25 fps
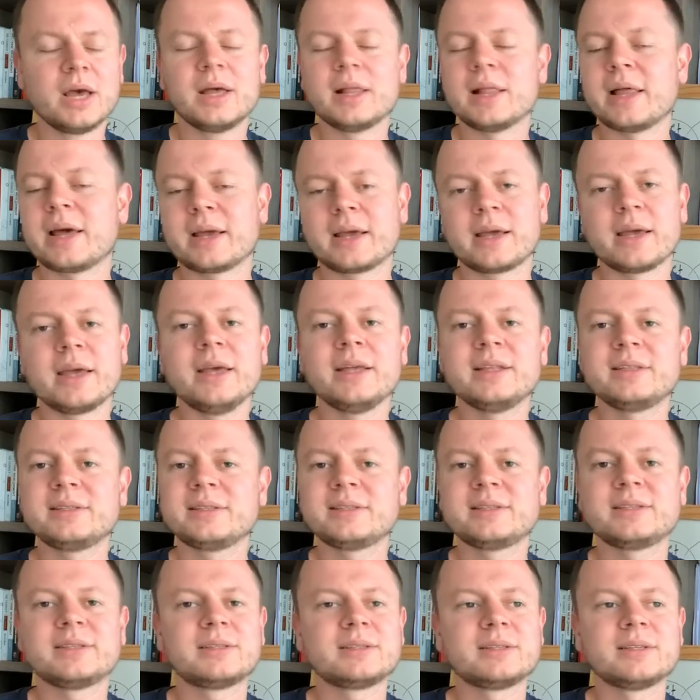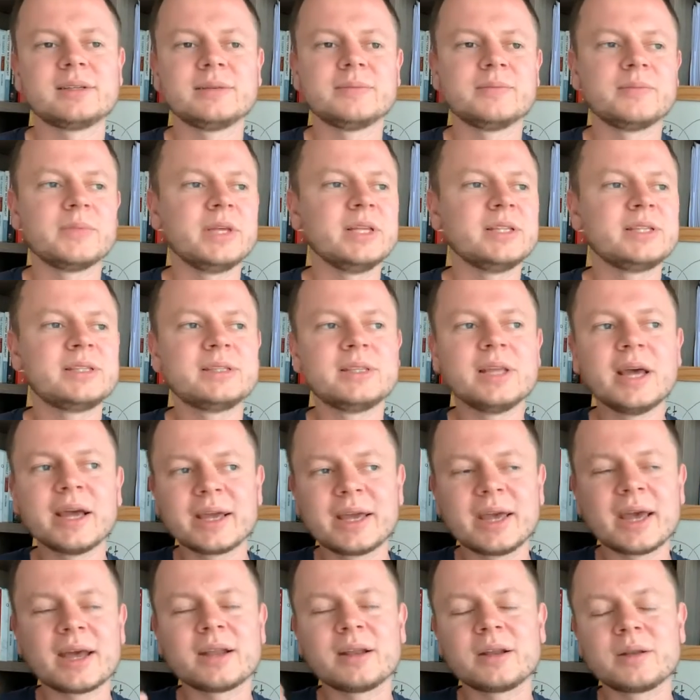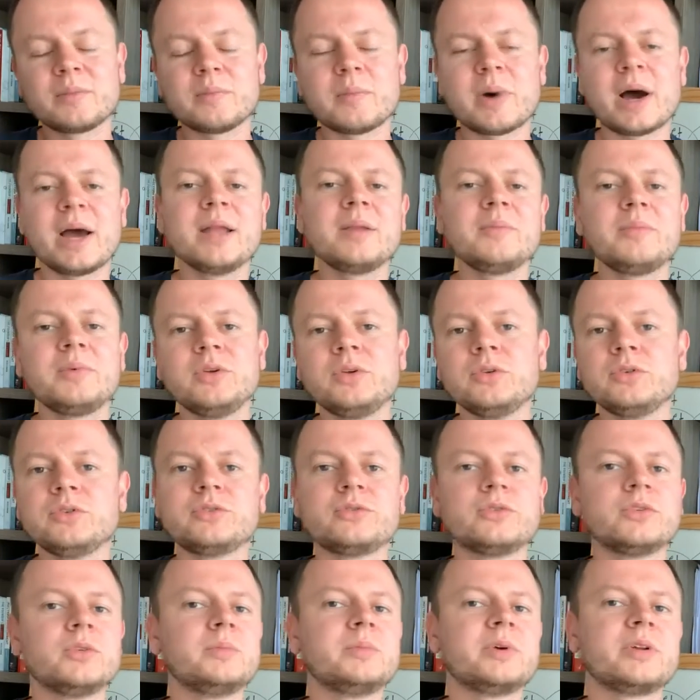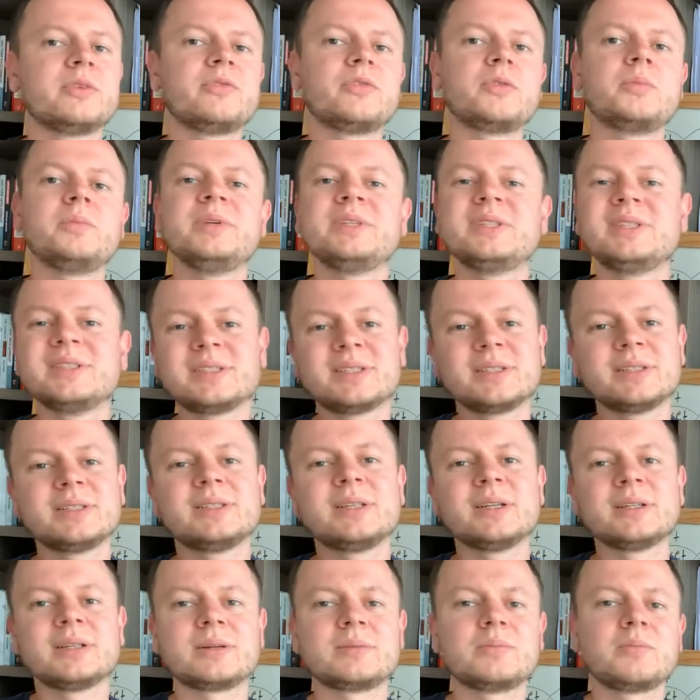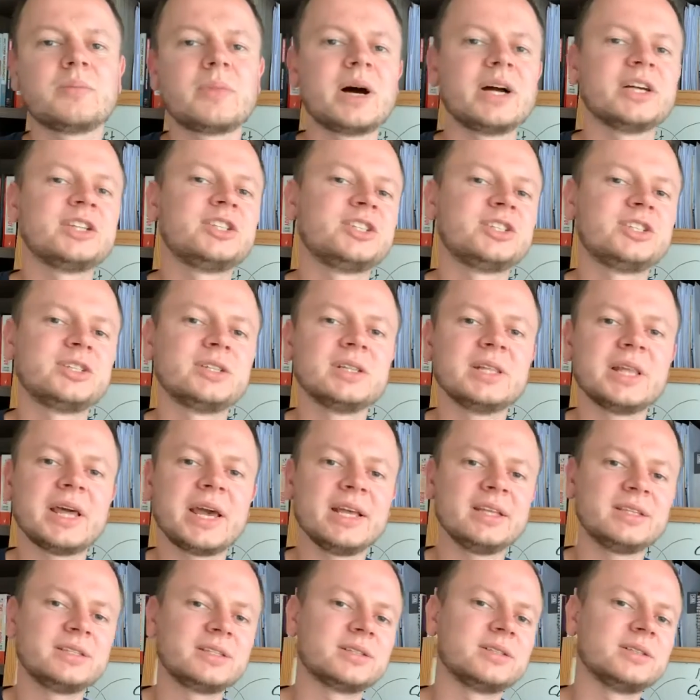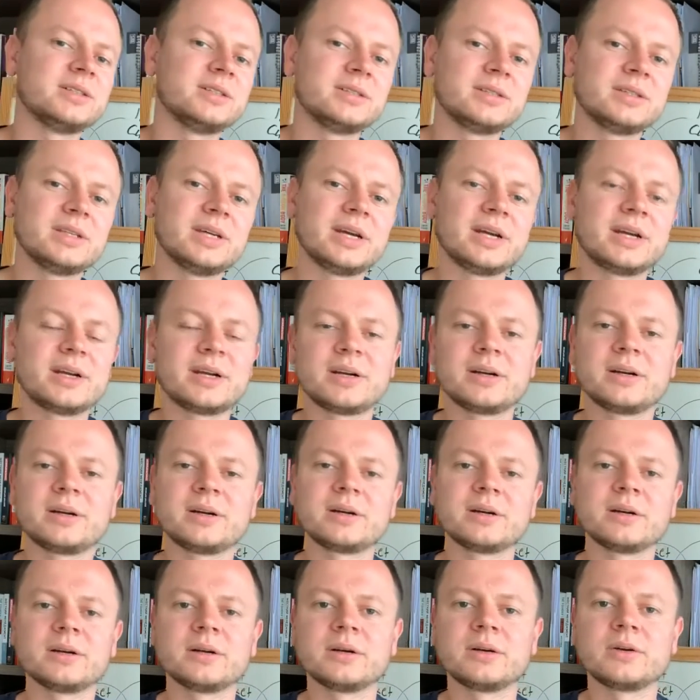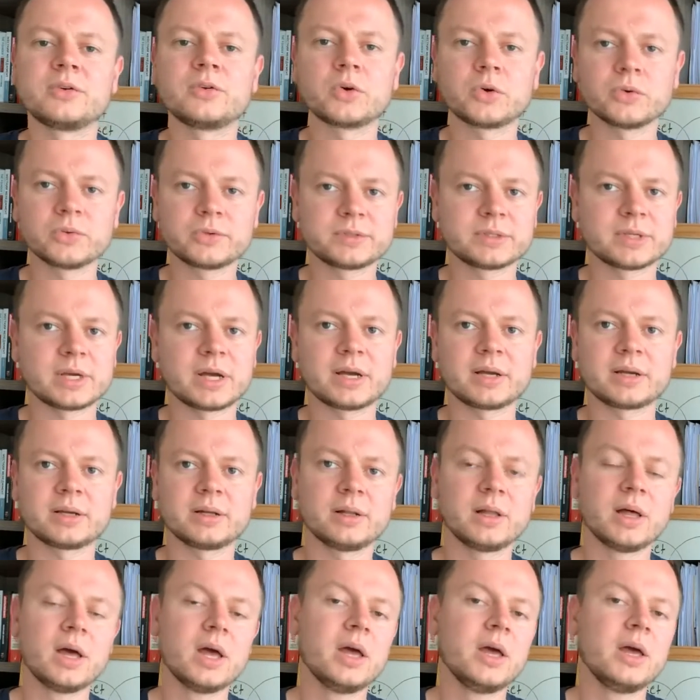Like it might be useful, but for businesses that are much later in their growth cycle.